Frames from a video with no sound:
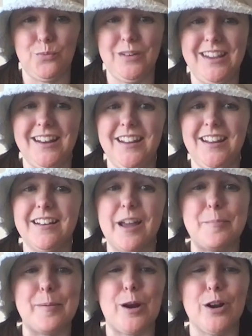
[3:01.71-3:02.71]
we can end
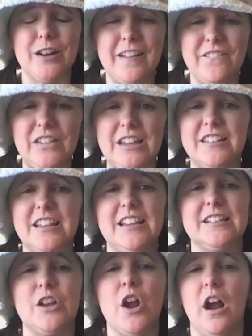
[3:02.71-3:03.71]
up hurting
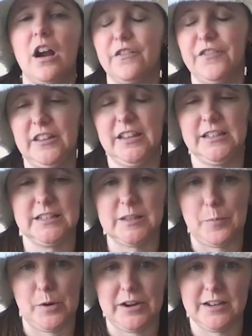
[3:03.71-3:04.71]
feelings or feeling
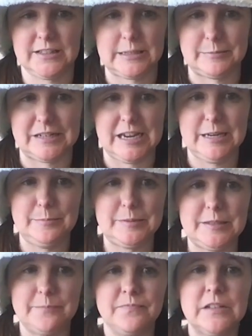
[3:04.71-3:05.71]
disappointed
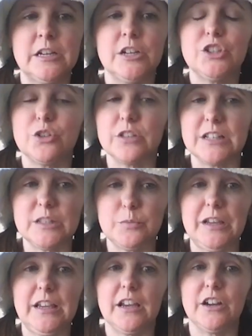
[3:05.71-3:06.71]
sometimes. So this
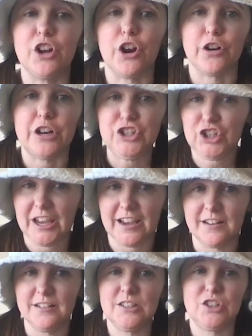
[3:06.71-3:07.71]
week, encourage
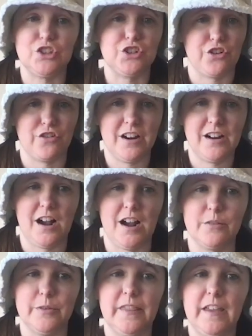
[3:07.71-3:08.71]
kids to turn to
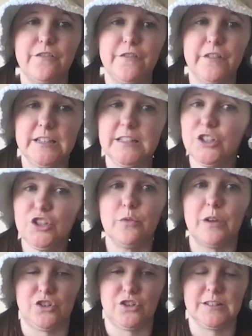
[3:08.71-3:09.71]
God when they face
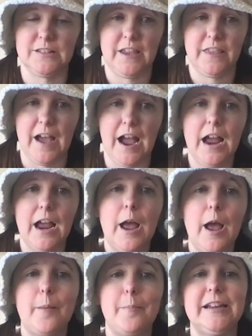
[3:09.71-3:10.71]
situations like that
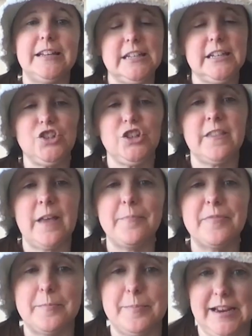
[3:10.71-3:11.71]
by teaching
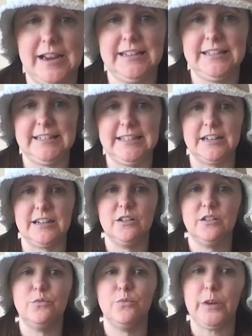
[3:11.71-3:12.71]
them the big idea,
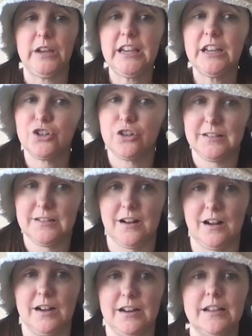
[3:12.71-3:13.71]
we can trust
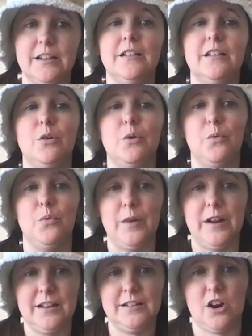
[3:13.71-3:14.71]
God
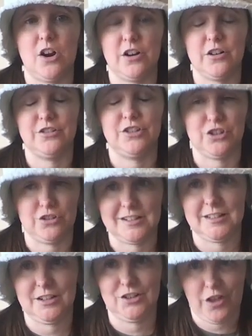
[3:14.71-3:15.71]
when it's hard to trust each